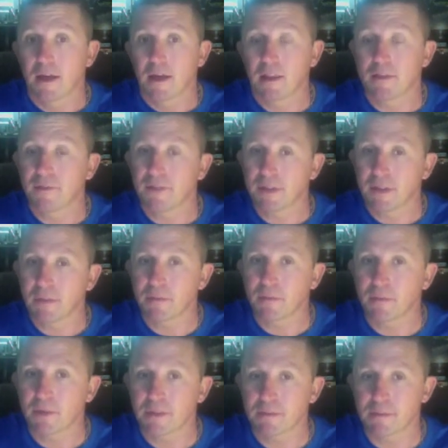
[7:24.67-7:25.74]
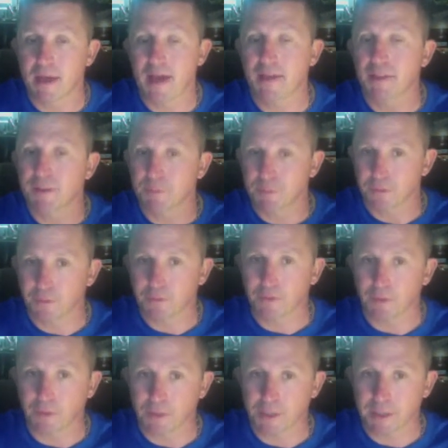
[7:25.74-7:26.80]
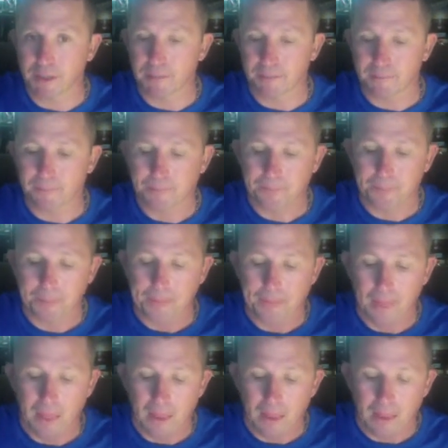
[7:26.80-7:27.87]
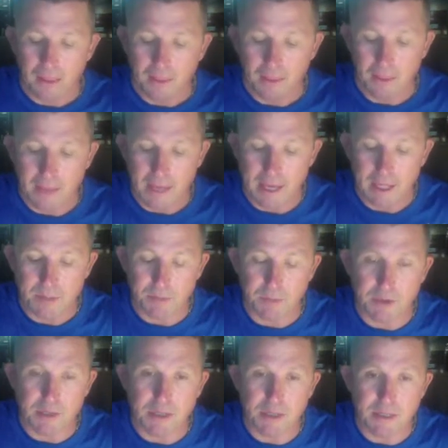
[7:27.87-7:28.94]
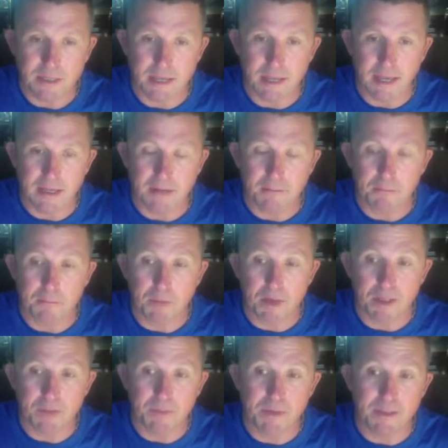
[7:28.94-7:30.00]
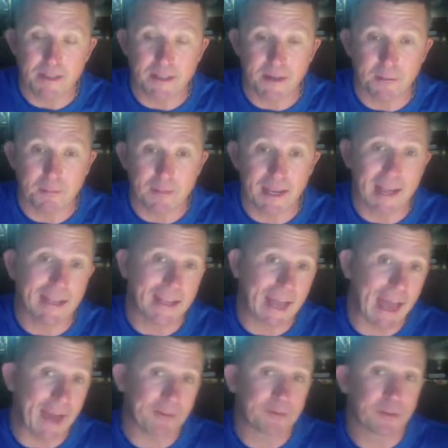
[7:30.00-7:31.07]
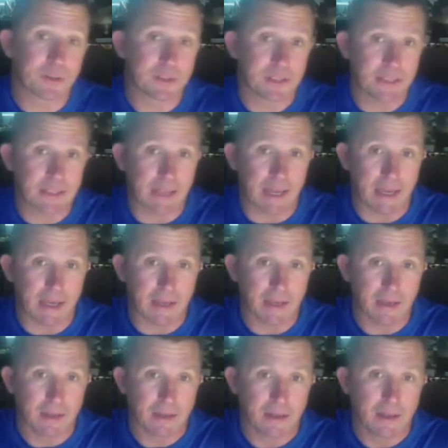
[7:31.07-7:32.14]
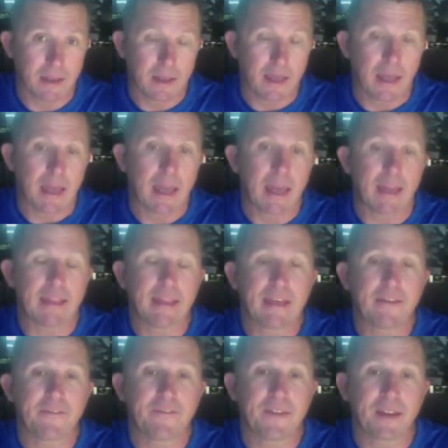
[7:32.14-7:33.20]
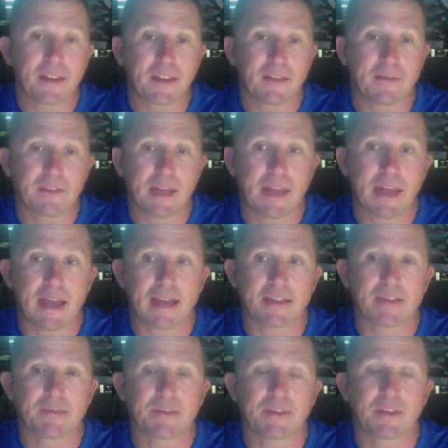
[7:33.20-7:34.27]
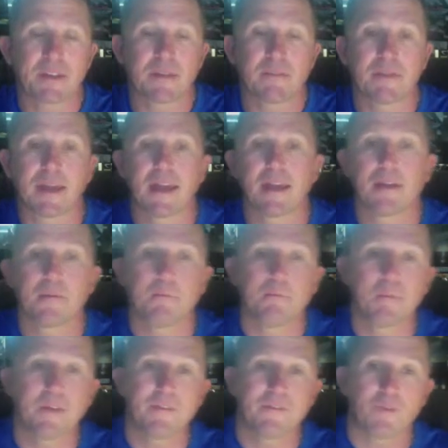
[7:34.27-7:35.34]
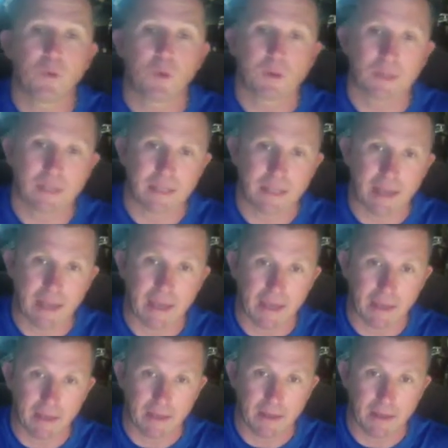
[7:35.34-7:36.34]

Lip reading: The VIN number must match the proof of ownership. The expiration date must be some date after today. And the effective date has to be some day before today.